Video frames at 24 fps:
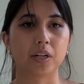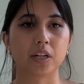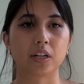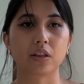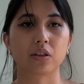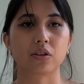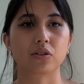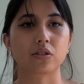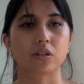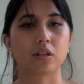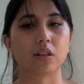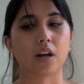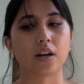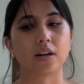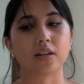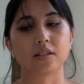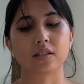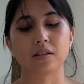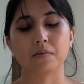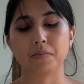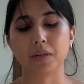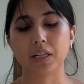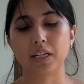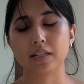And there's a lot of
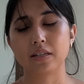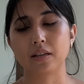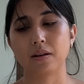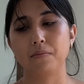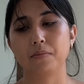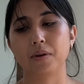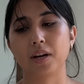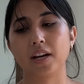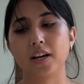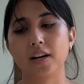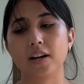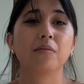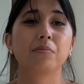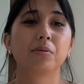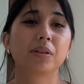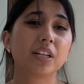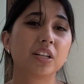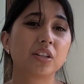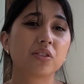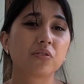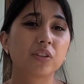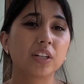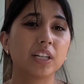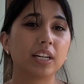symbolism. But
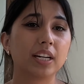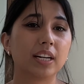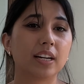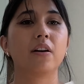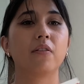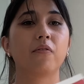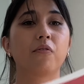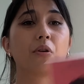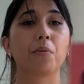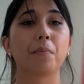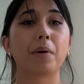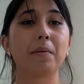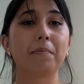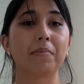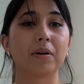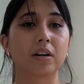please read it. For my book